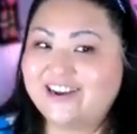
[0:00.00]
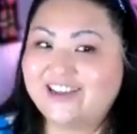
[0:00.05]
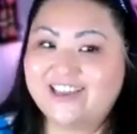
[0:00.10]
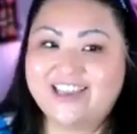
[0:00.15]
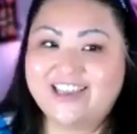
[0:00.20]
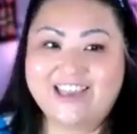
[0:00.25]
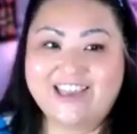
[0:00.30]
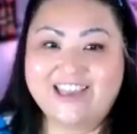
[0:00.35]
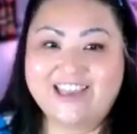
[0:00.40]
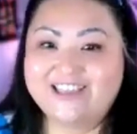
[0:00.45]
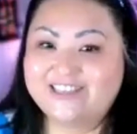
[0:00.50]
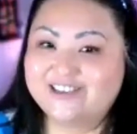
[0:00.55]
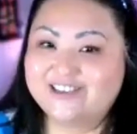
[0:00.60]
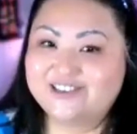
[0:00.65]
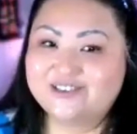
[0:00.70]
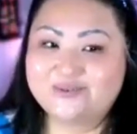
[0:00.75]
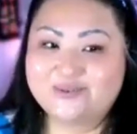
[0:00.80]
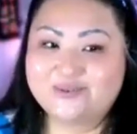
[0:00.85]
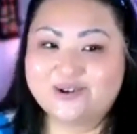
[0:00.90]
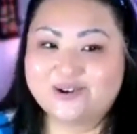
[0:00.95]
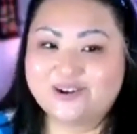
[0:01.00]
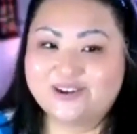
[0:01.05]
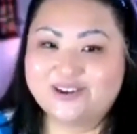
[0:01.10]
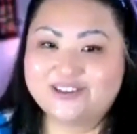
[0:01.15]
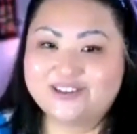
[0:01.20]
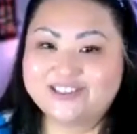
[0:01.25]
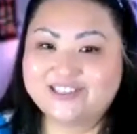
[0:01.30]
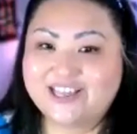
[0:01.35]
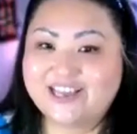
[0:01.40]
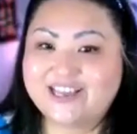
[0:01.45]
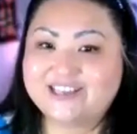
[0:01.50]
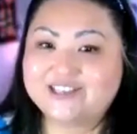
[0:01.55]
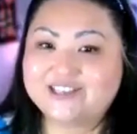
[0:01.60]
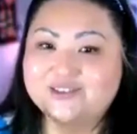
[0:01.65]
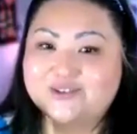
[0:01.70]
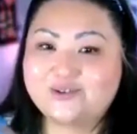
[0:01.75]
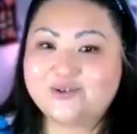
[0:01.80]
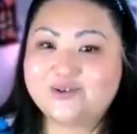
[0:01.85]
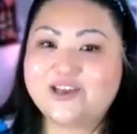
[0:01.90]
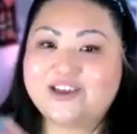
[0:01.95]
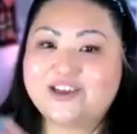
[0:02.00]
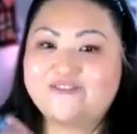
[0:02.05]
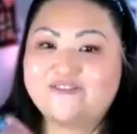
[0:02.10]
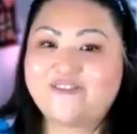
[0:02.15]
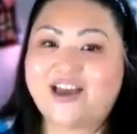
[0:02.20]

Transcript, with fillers: to get in this world that is quick